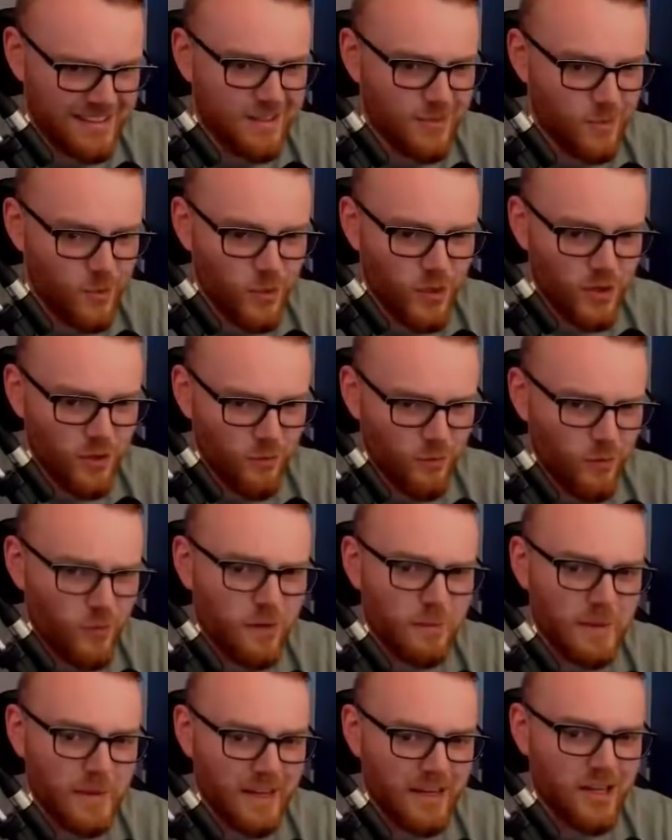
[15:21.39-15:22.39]
We're
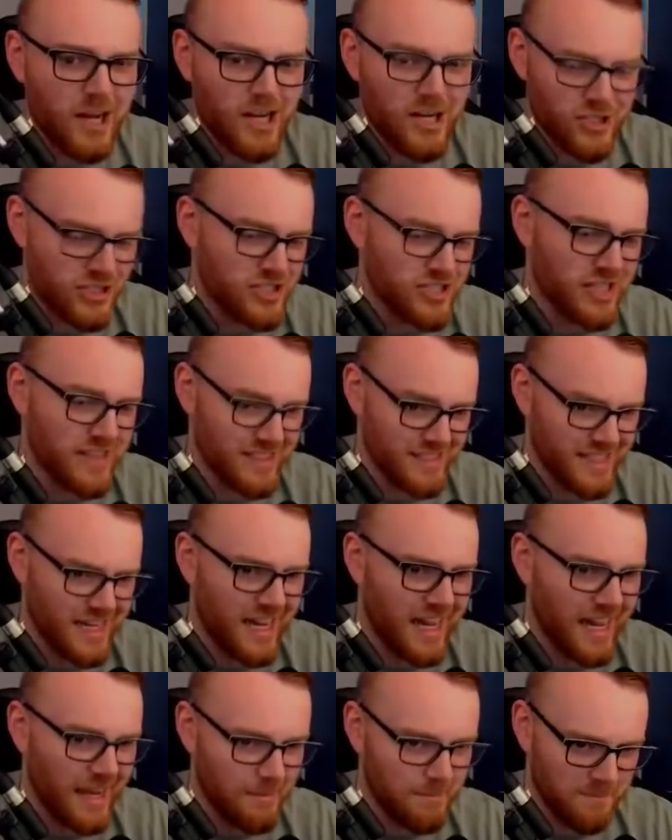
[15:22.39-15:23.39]
being cautious on the
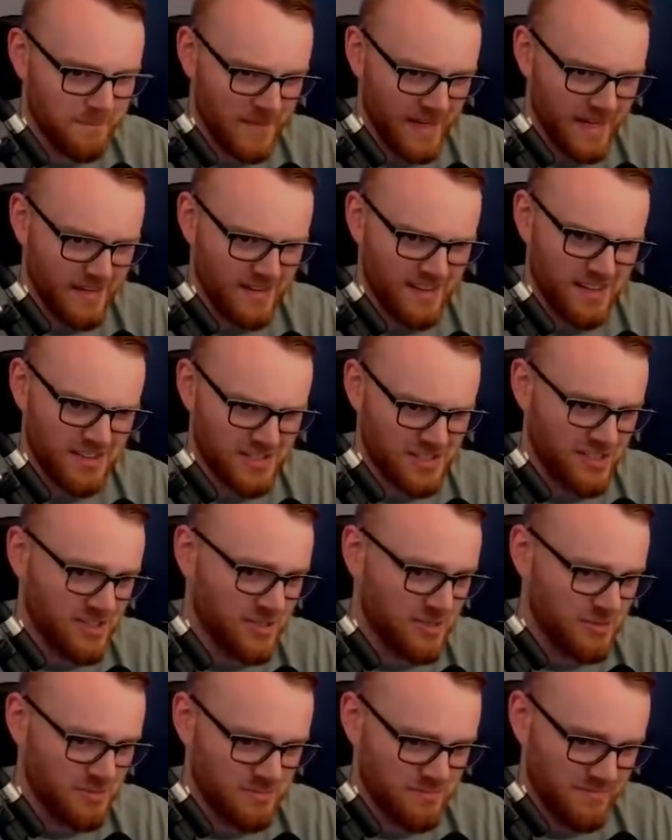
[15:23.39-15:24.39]
time and
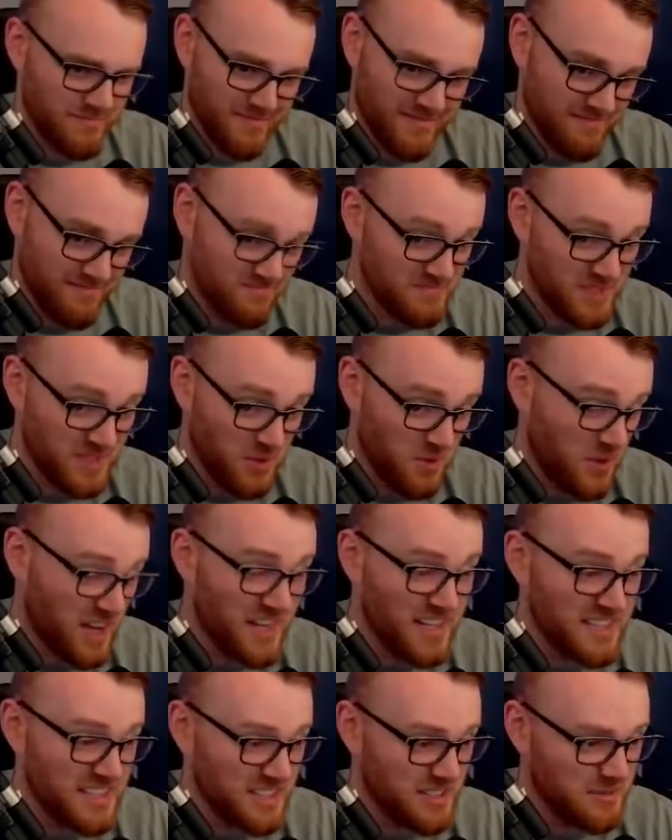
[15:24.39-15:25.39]
also don't
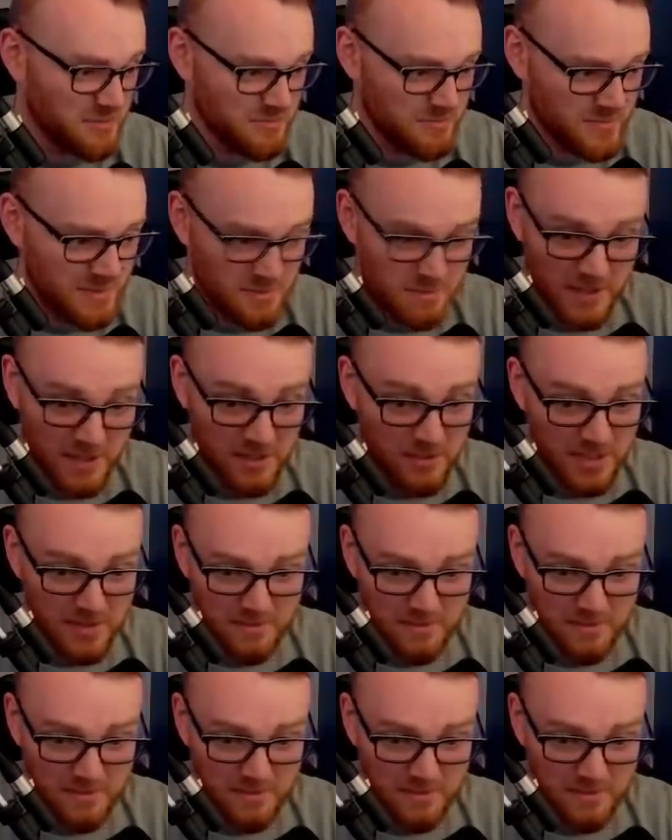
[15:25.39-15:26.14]
want to. It's a big one.